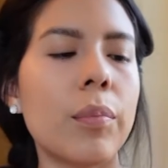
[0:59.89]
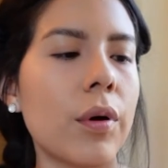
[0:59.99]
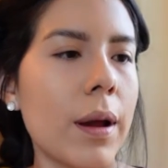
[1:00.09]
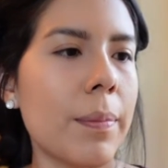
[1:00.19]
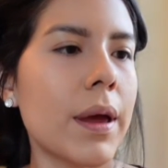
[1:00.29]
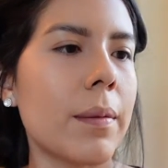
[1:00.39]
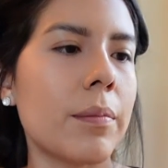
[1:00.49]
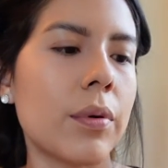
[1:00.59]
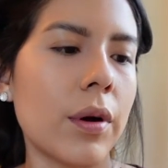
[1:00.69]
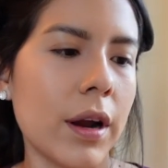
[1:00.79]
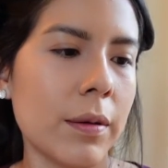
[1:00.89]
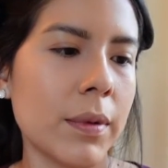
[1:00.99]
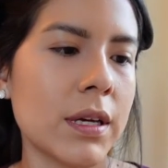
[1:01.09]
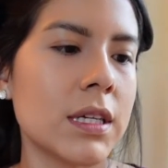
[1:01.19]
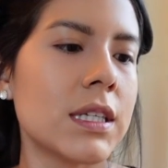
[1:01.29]
Prep and Prime
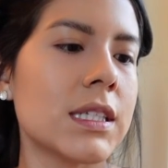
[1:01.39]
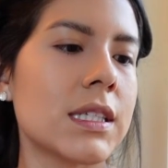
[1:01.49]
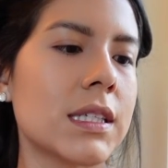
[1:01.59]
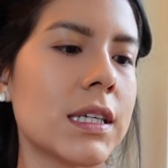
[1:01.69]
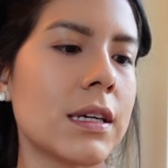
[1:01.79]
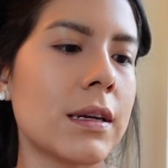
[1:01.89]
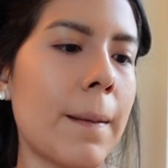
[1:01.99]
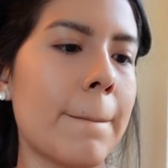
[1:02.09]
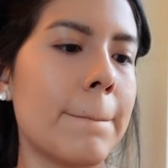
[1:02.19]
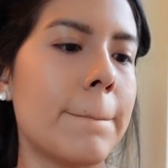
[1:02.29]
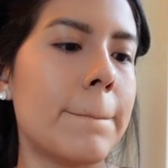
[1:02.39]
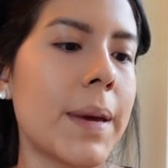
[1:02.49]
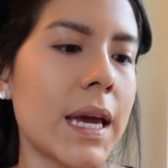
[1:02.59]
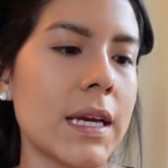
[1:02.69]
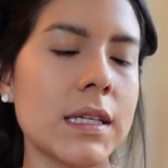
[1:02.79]
Skin
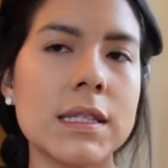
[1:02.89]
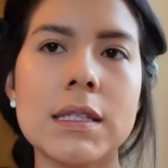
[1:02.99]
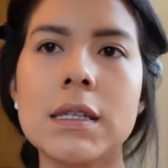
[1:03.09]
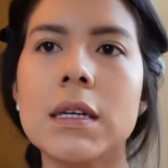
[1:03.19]
Base,